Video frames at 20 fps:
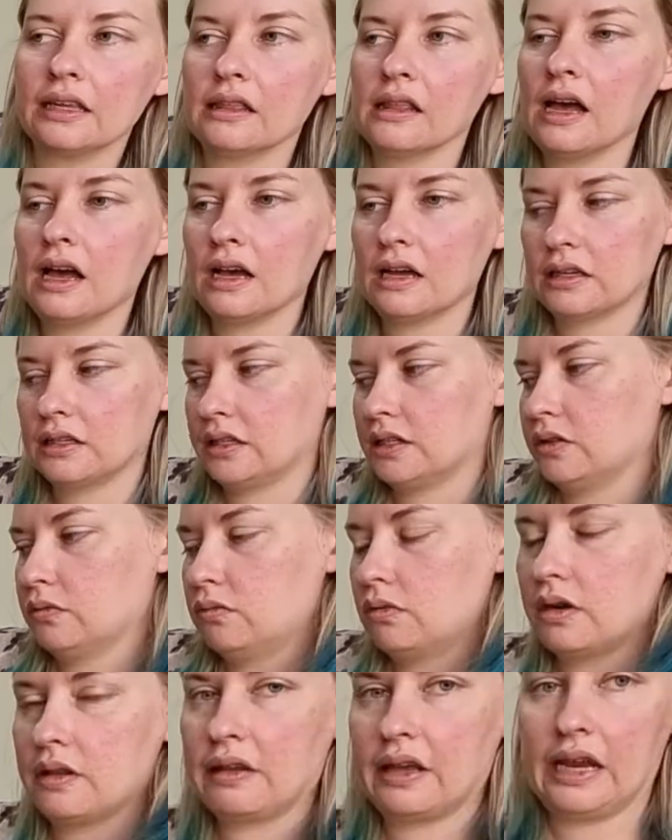last.
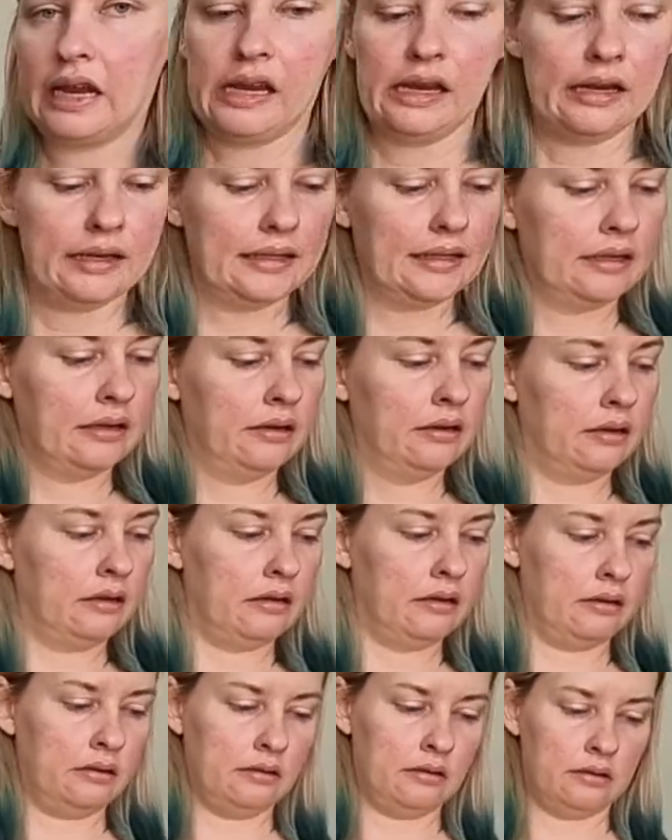What are these?
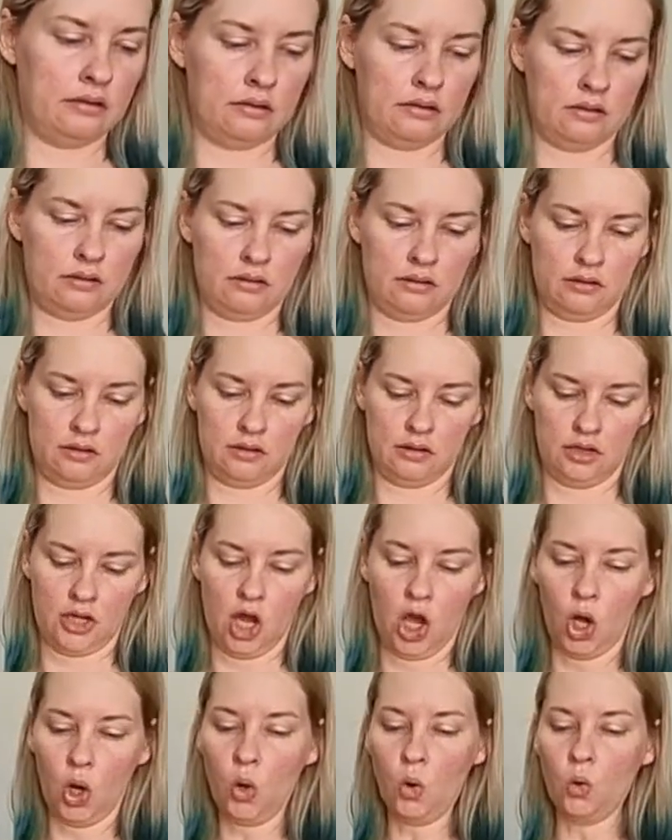
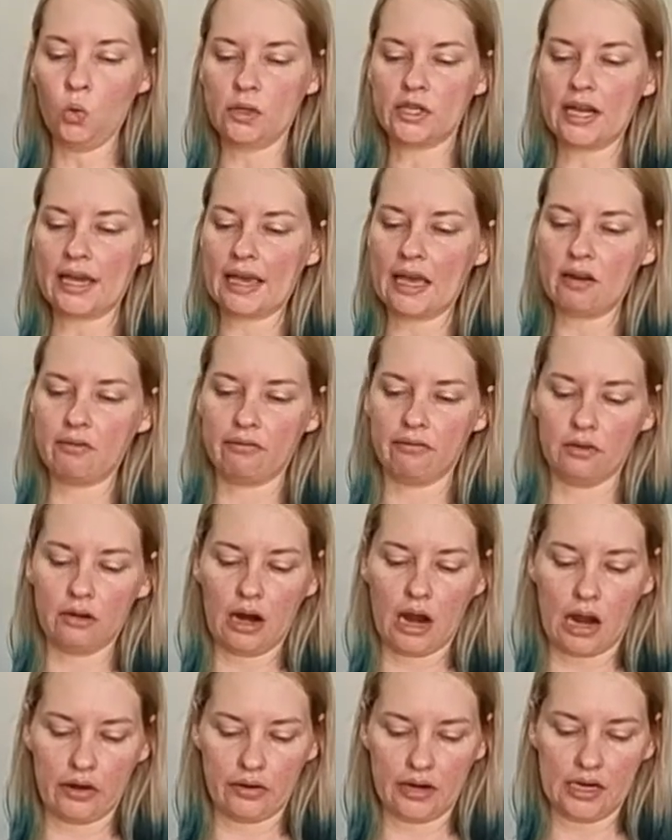Oh, Diana
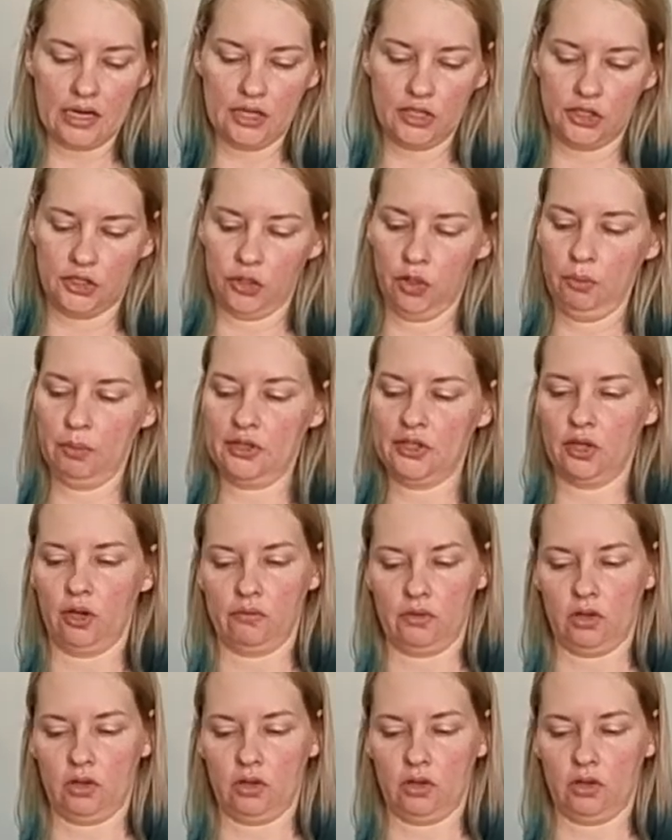Ferrari Super Soft.